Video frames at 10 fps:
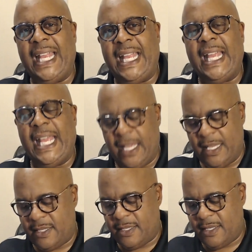he
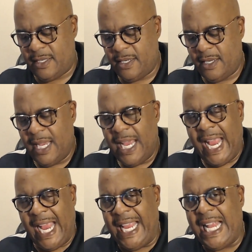is.
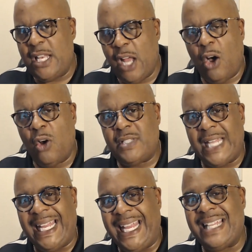And he knows
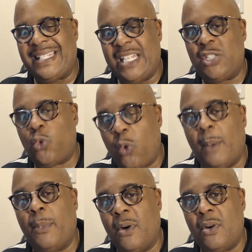that he is in
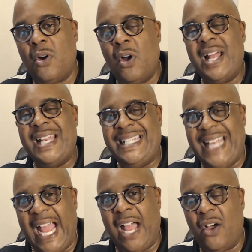trouble
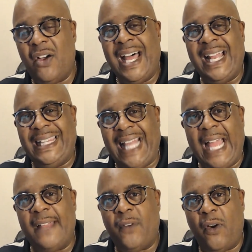now,
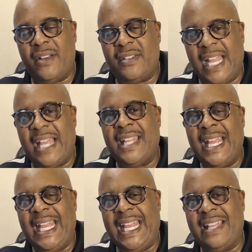life or death.
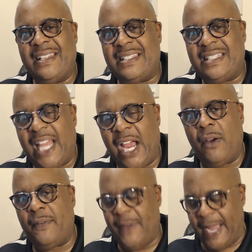He is
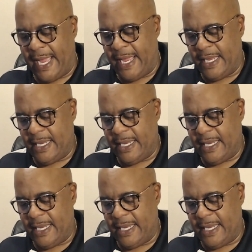terrified.